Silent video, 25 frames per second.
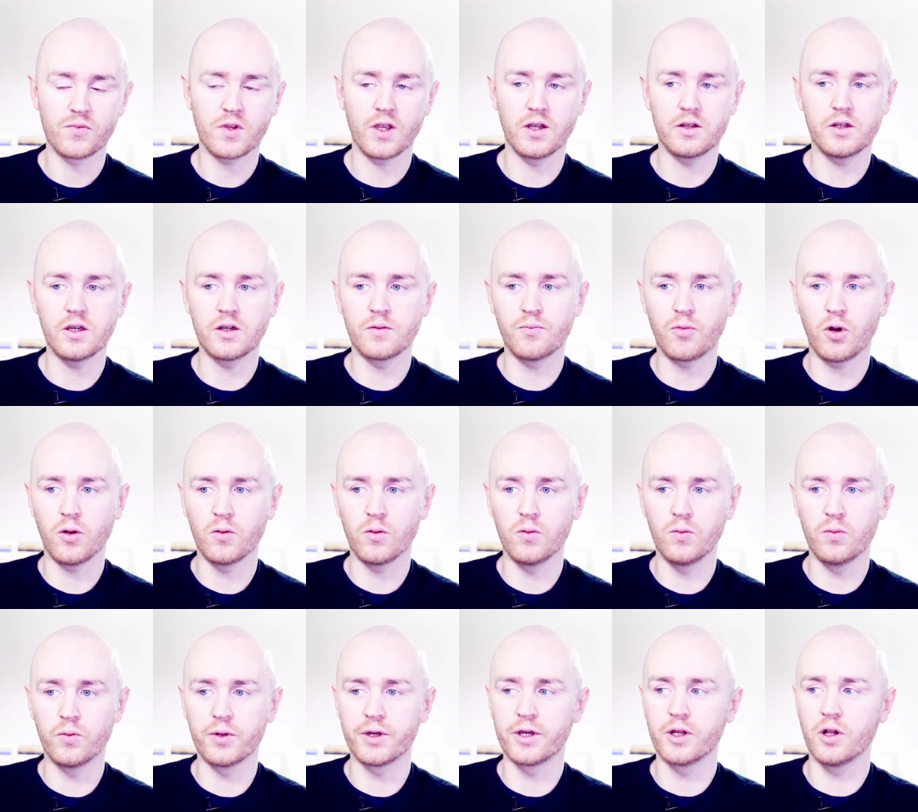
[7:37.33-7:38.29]
I think
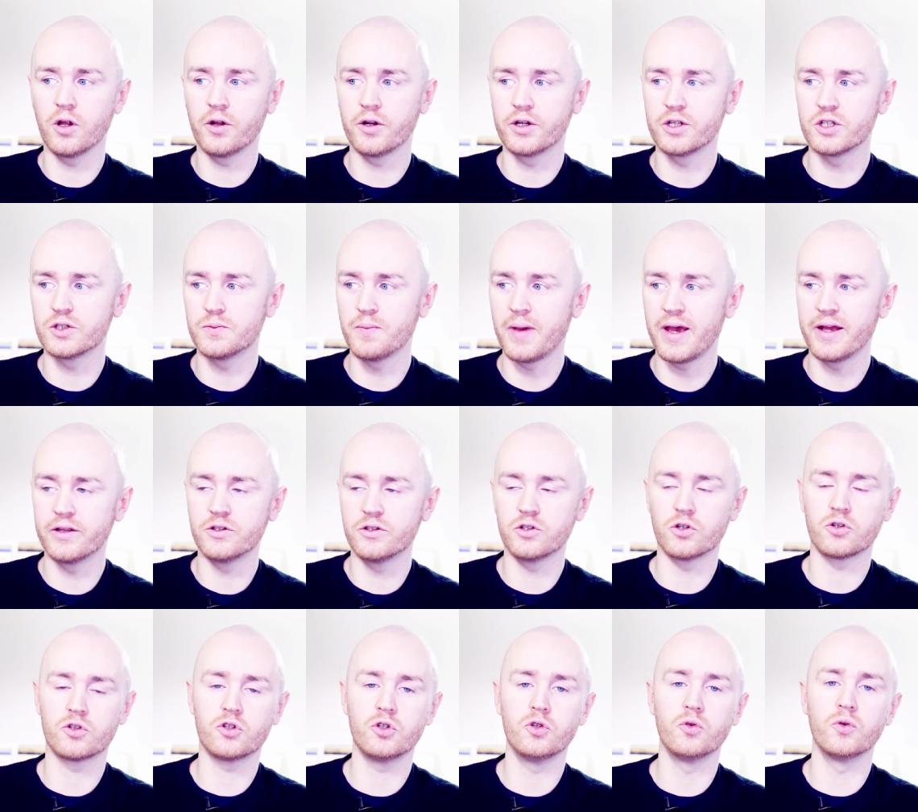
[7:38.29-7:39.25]
probably a lot of these meds
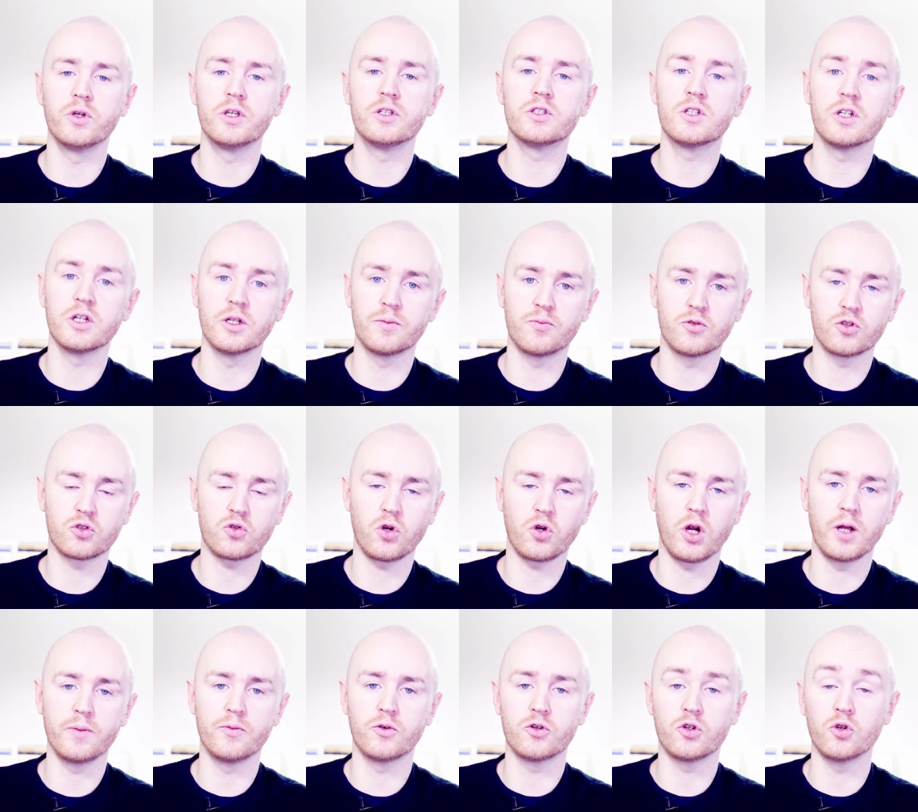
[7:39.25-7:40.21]
are too easily
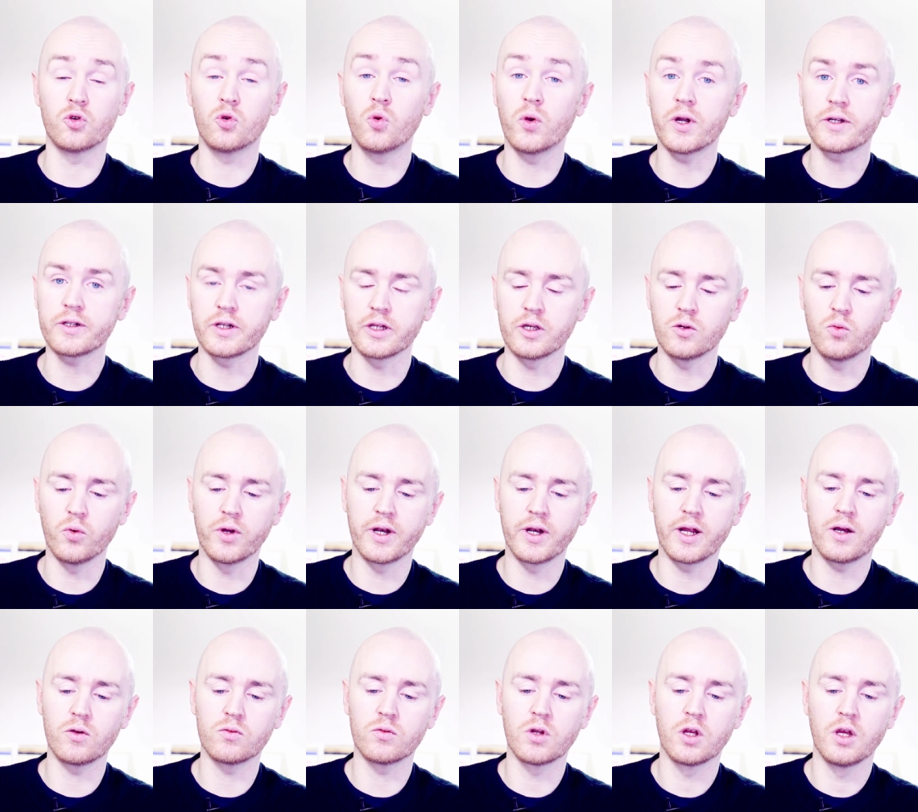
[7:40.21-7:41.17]
prescribed or too quickly,
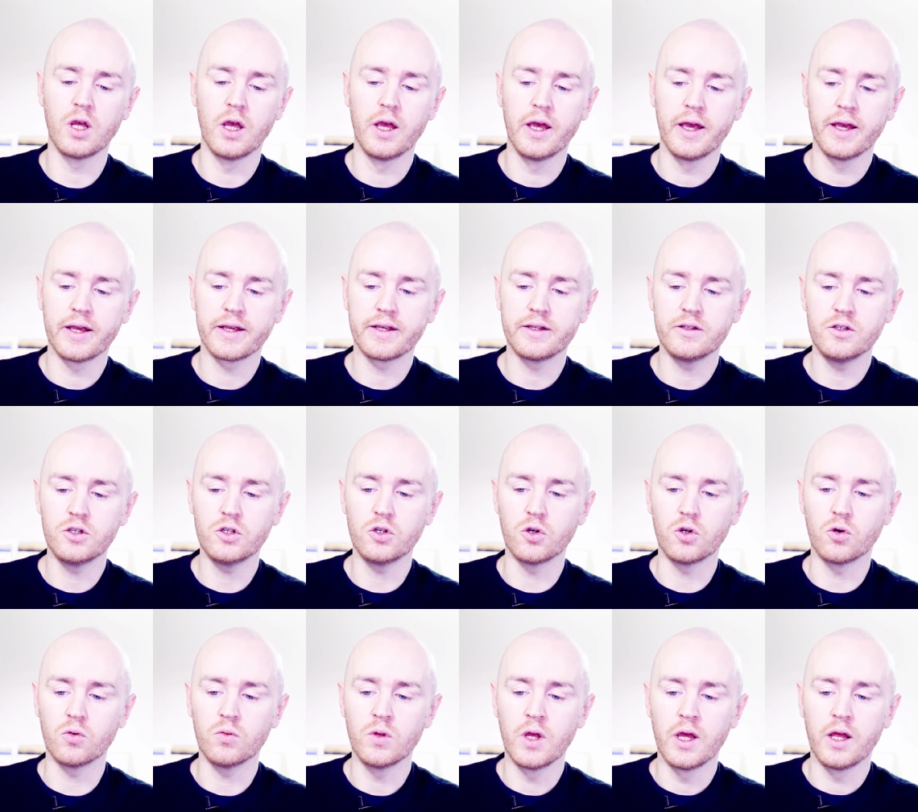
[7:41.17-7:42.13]
without, you
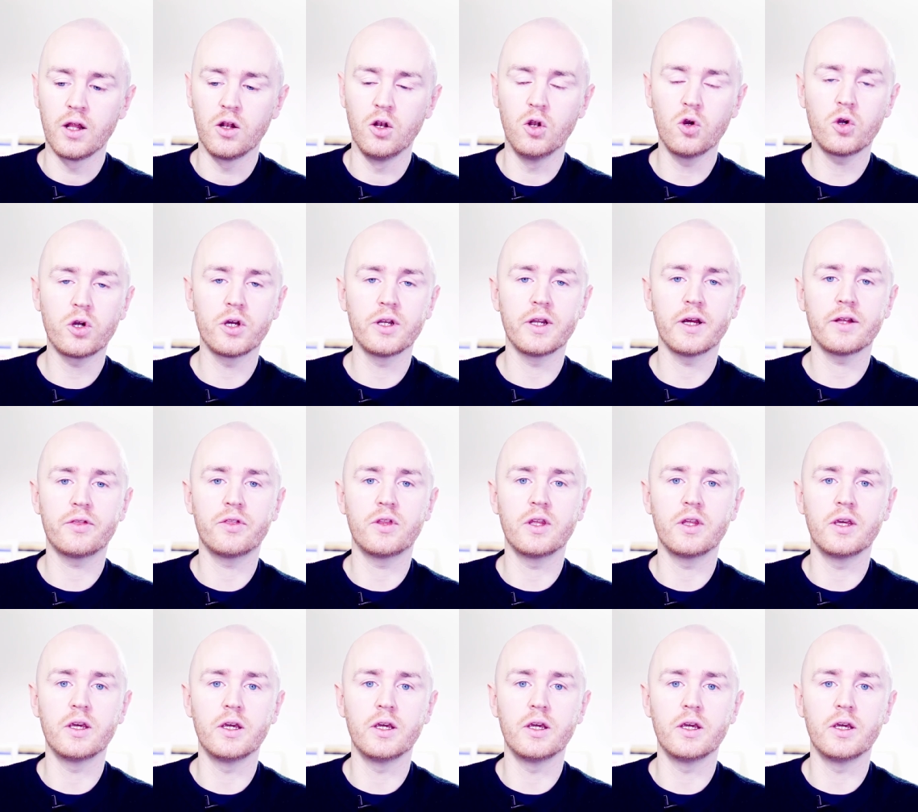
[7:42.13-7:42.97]
know, looking at